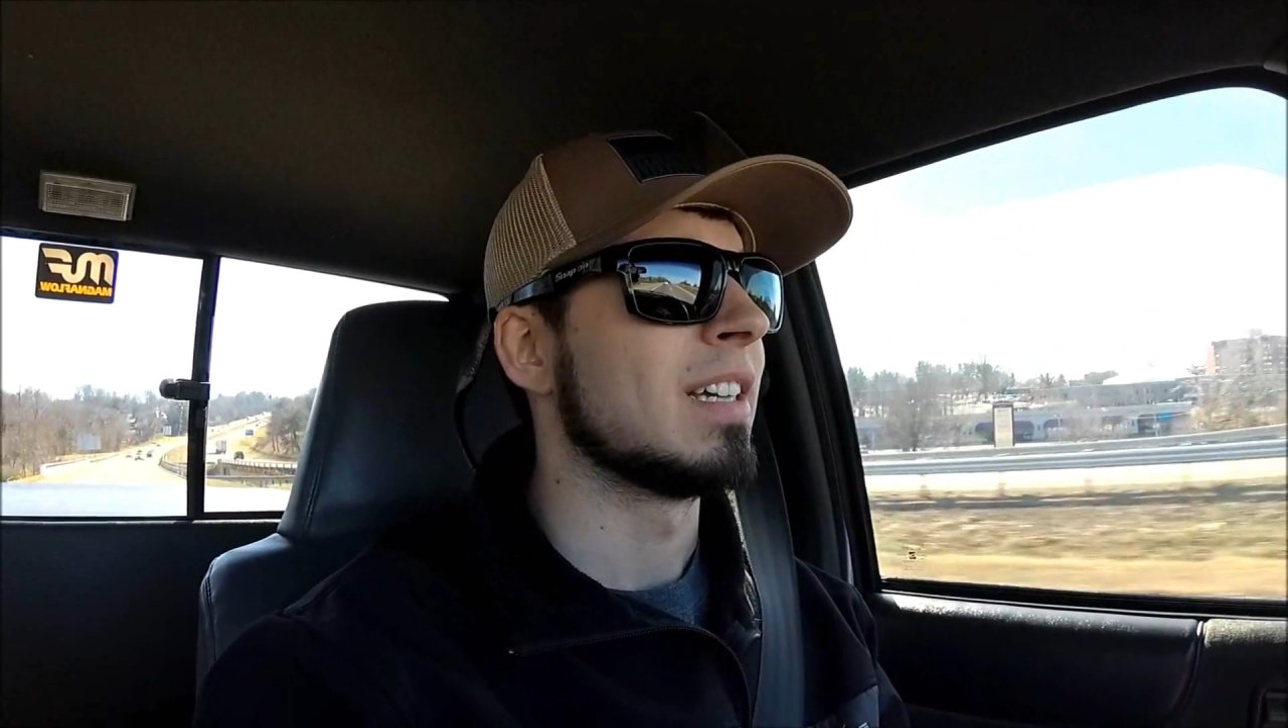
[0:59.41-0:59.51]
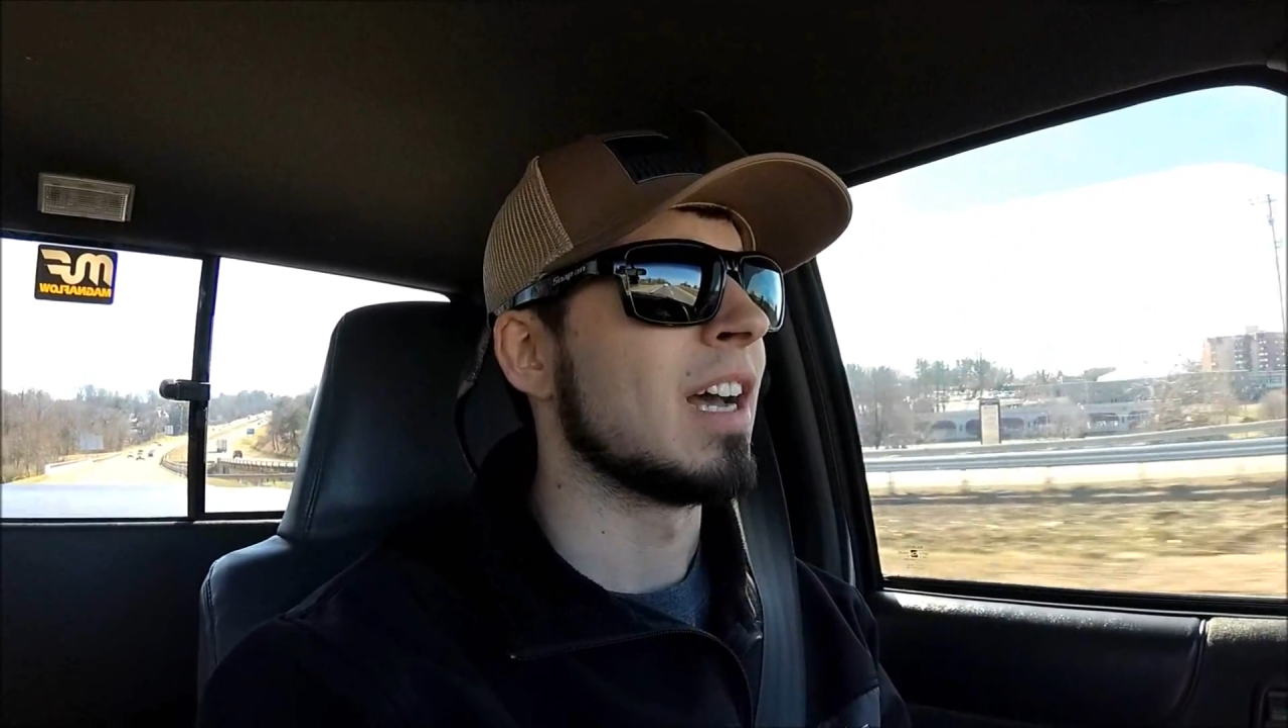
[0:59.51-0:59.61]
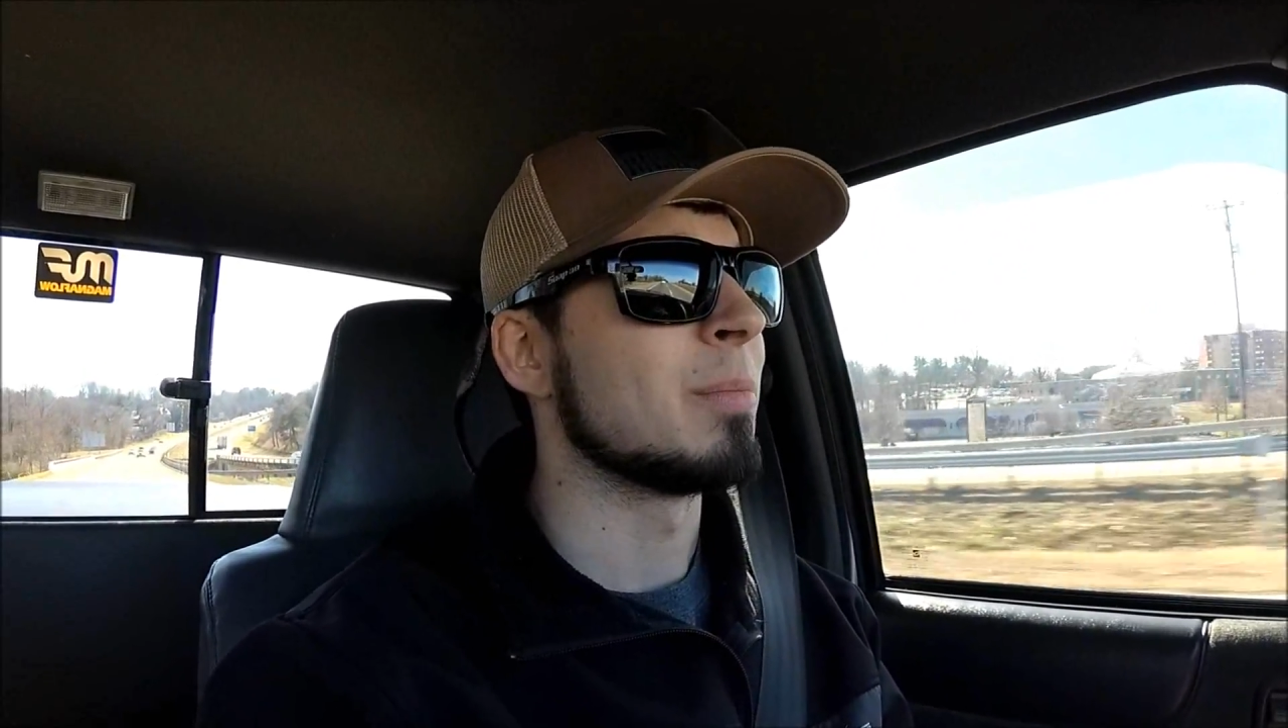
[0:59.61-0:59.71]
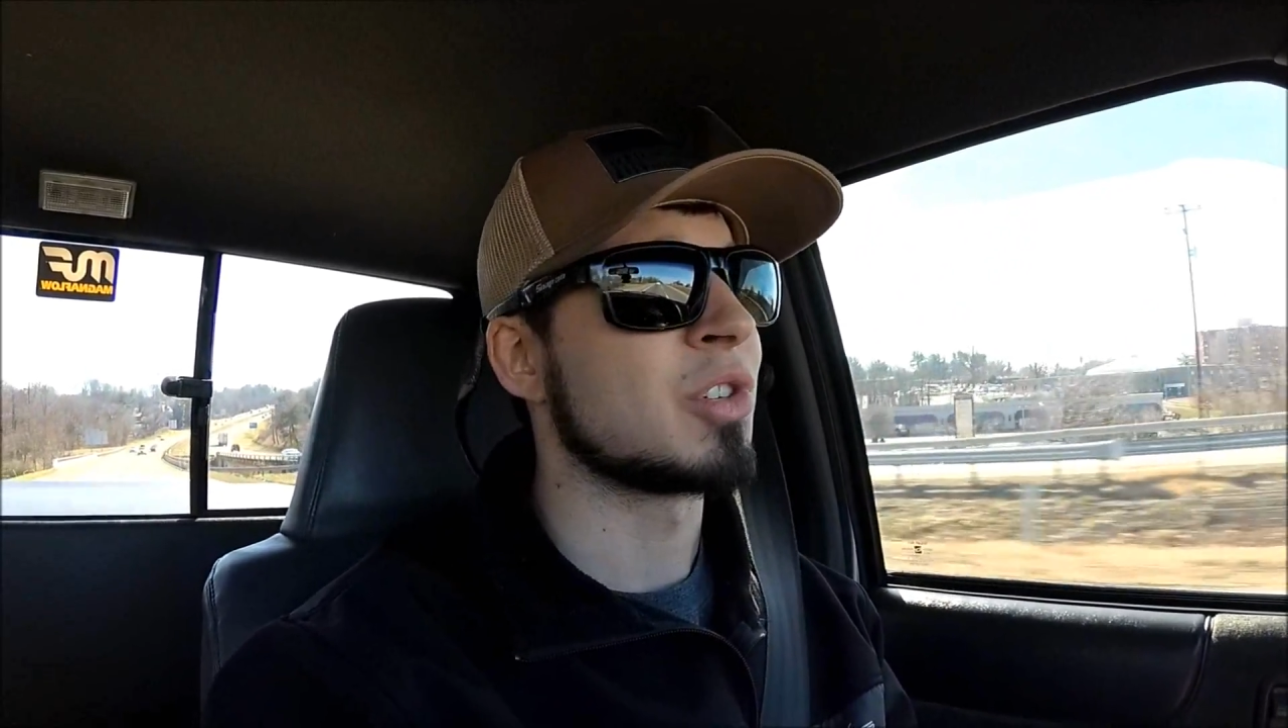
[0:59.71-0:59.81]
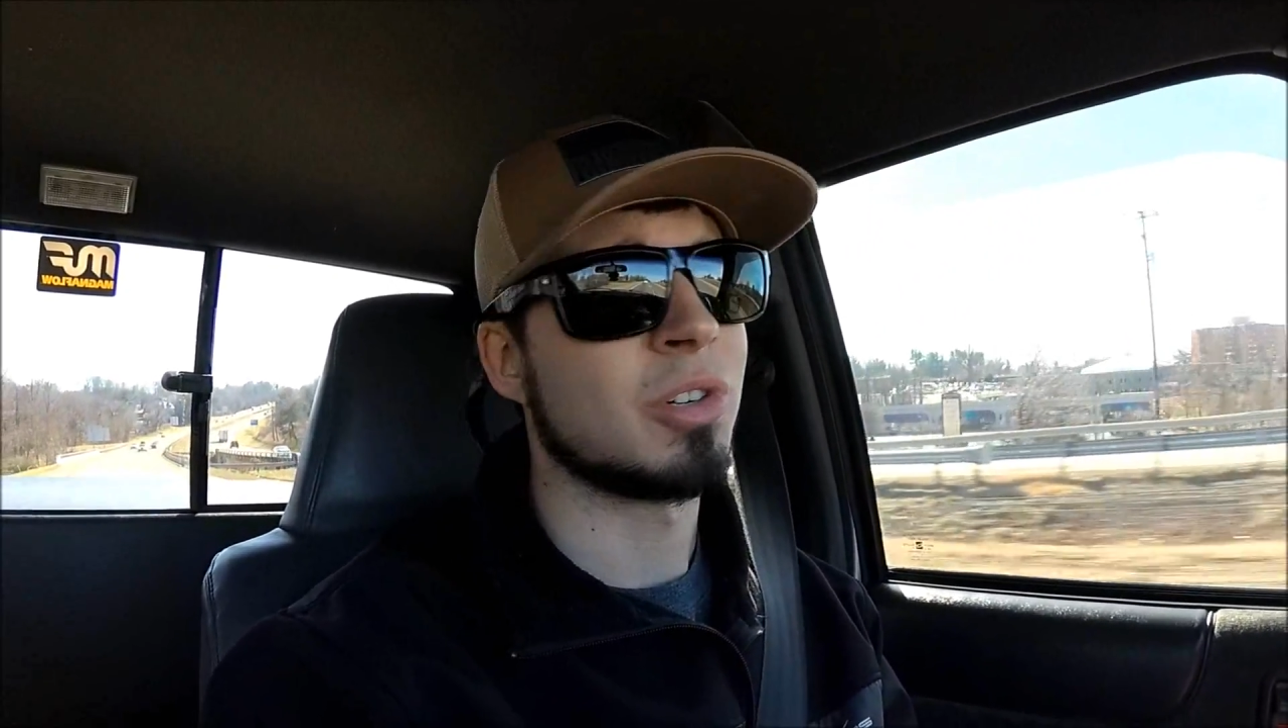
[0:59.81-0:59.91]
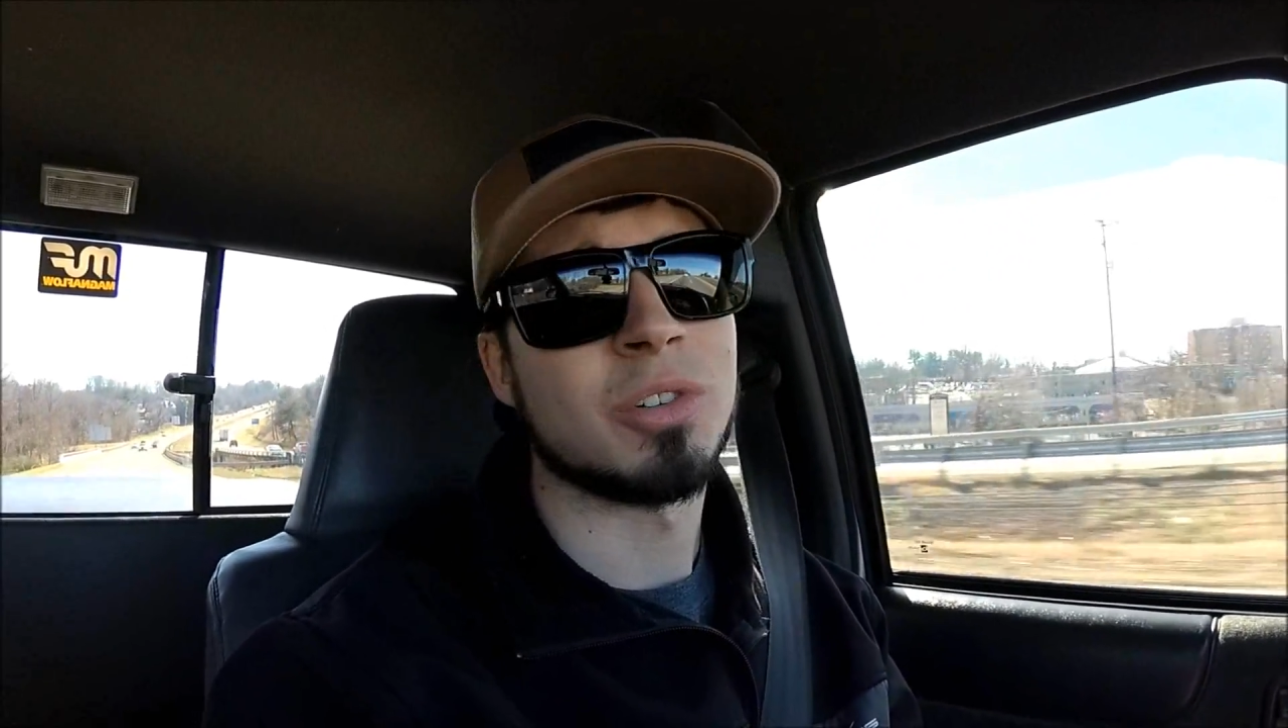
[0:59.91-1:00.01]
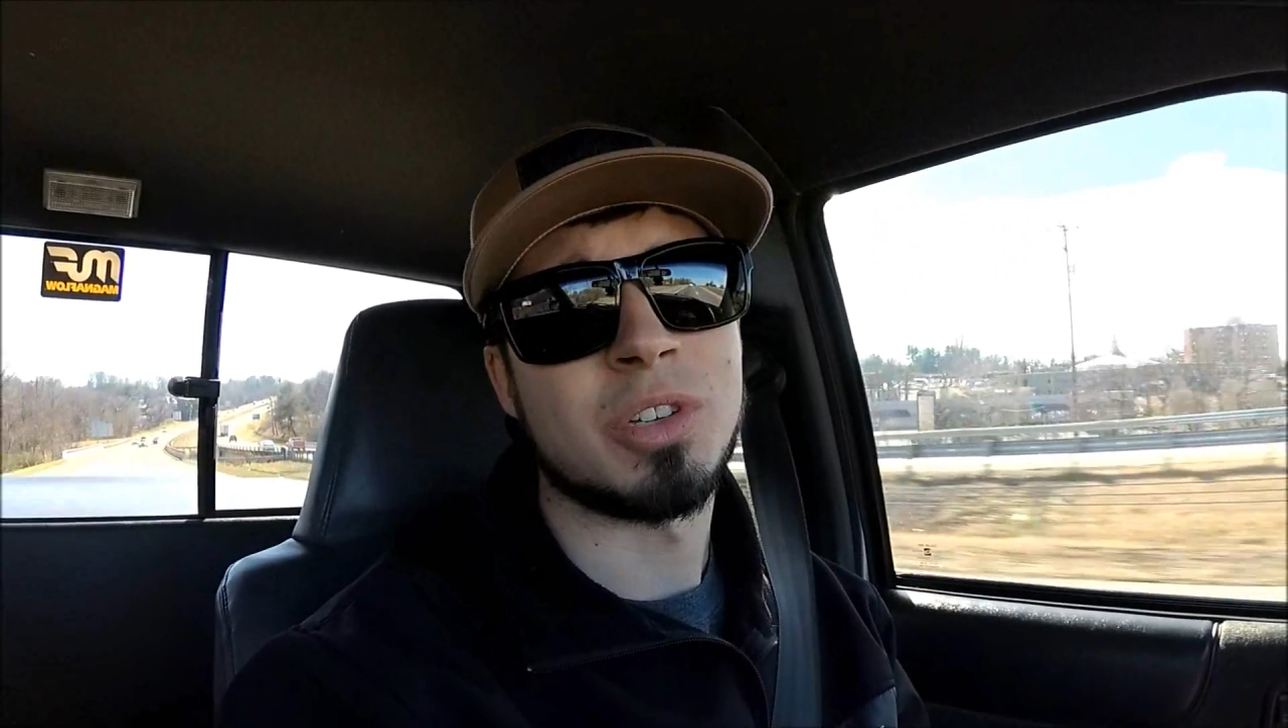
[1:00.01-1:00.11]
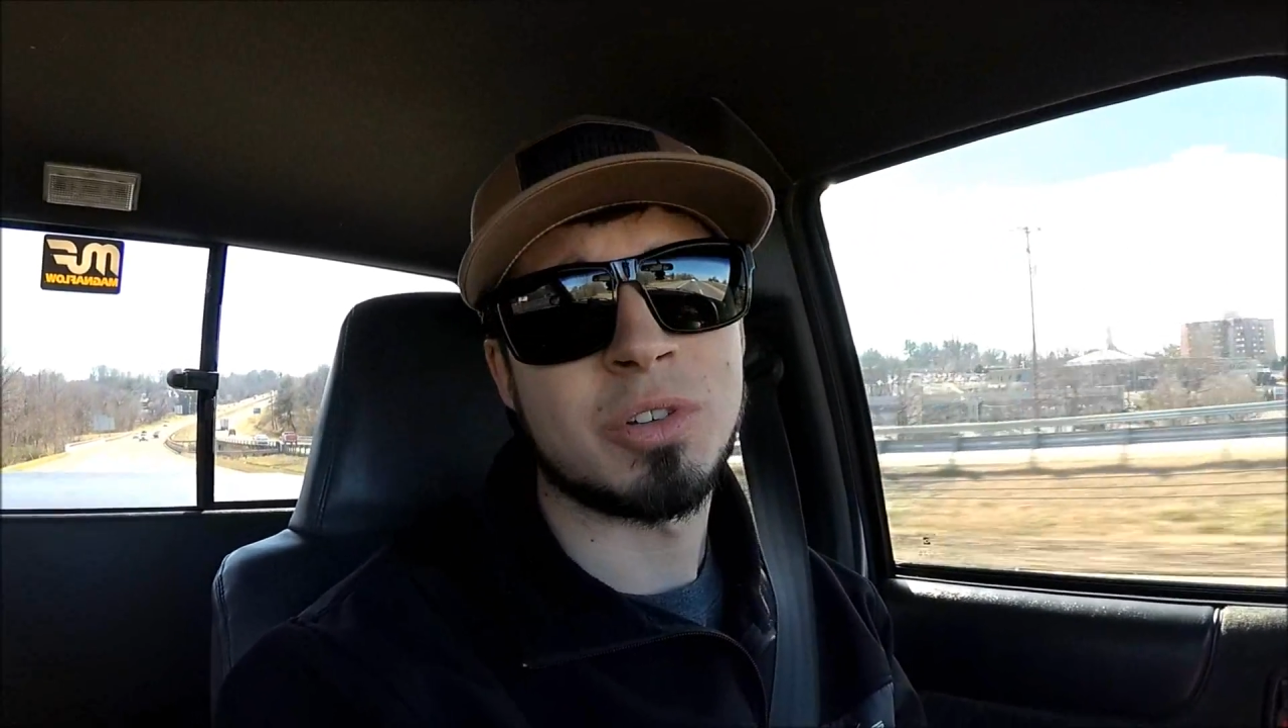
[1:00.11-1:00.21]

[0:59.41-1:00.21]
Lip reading: I'm sure